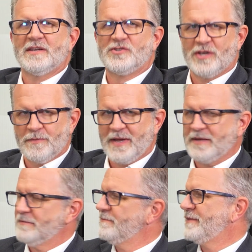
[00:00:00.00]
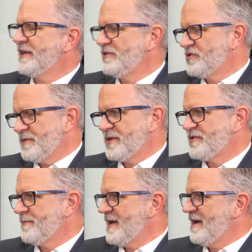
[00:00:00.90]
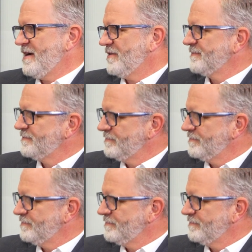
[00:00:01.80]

Gentlemen, thank you so much for being here.